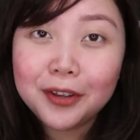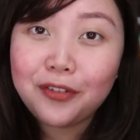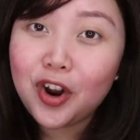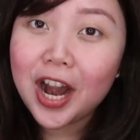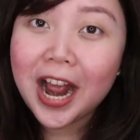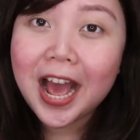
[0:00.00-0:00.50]

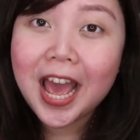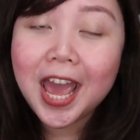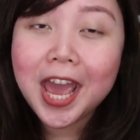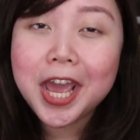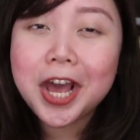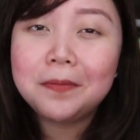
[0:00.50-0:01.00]
Before
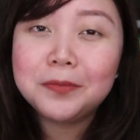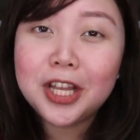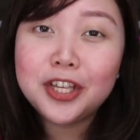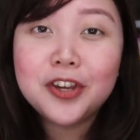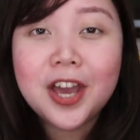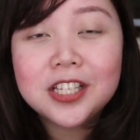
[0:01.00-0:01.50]
I
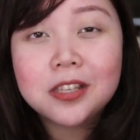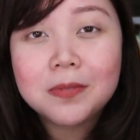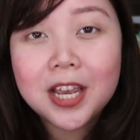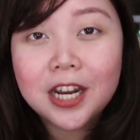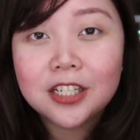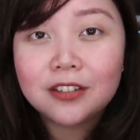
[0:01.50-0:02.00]
tell you guys the
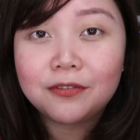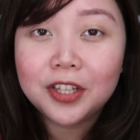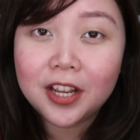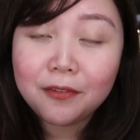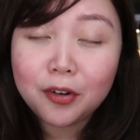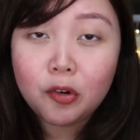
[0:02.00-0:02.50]
mechanics of
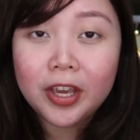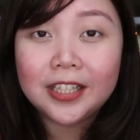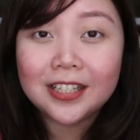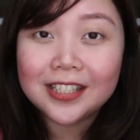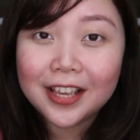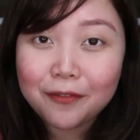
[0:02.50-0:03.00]
the
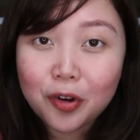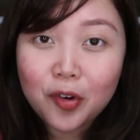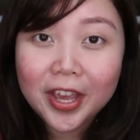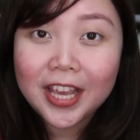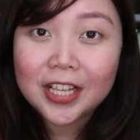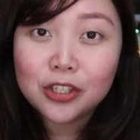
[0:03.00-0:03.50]
giveaway, this
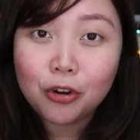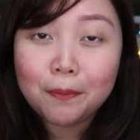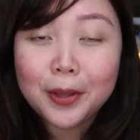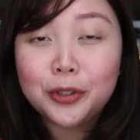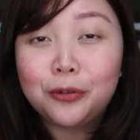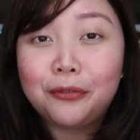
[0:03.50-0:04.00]
giveaway is
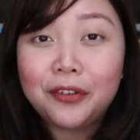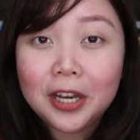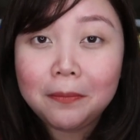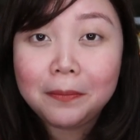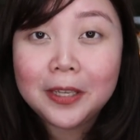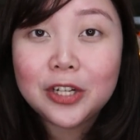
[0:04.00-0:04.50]
open to
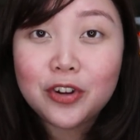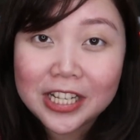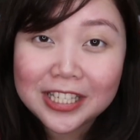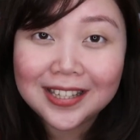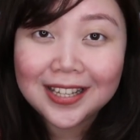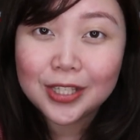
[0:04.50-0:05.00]
Philippine
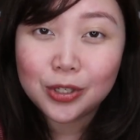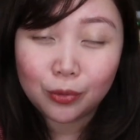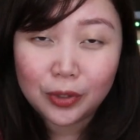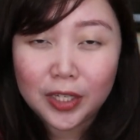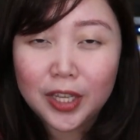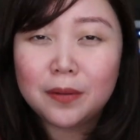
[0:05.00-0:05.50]
residents
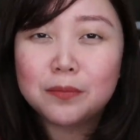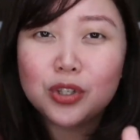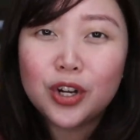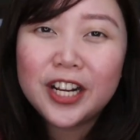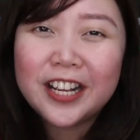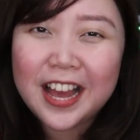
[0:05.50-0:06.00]
only. I'm
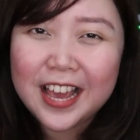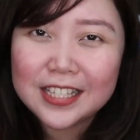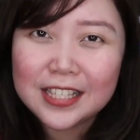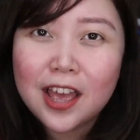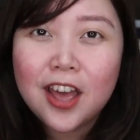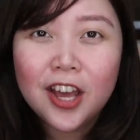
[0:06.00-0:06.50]
sorry guys,